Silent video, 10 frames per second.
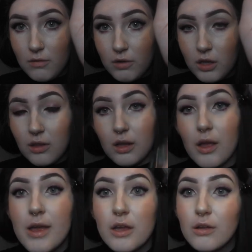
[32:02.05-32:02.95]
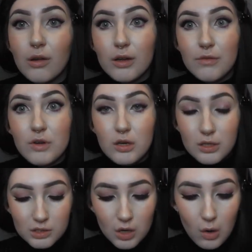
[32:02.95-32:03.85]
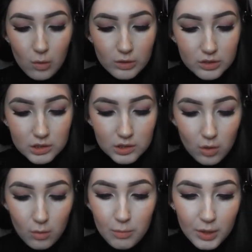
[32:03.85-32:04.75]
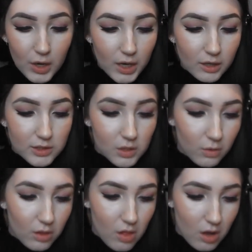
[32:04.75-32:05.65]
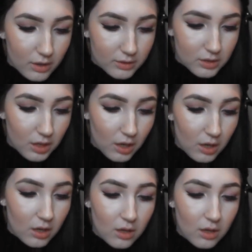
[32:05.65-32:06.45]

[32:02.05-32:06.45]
love it. Like, even on its own, it's so pretty, so glossy.